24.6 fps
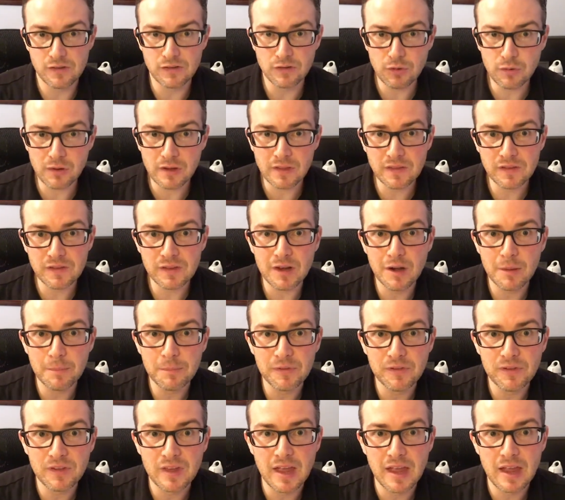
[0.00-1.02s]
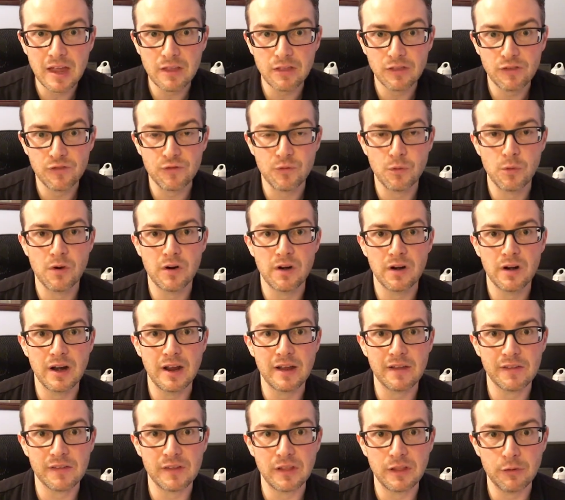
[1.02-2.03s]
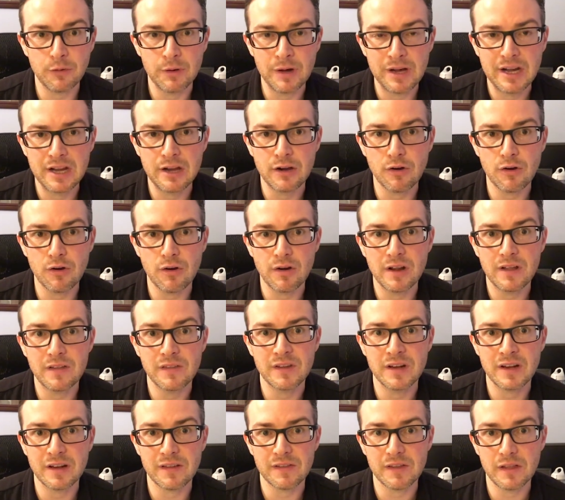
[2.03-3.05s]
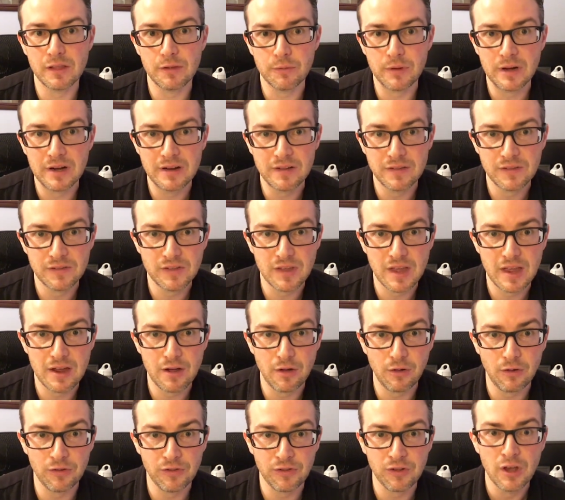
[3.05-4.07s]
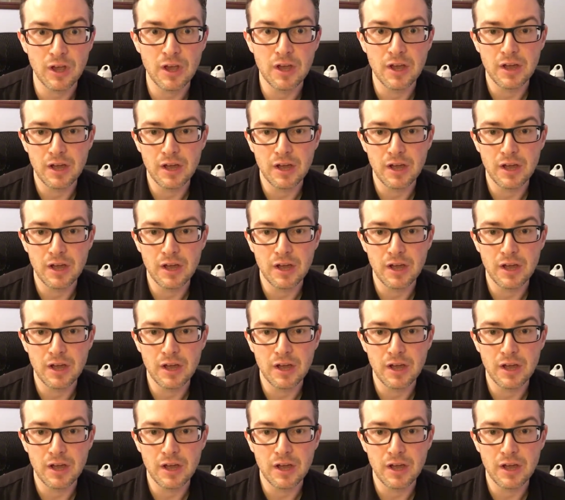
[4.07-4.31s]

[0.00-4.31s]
And you could set up scans for accelerating earnings and accelerating sales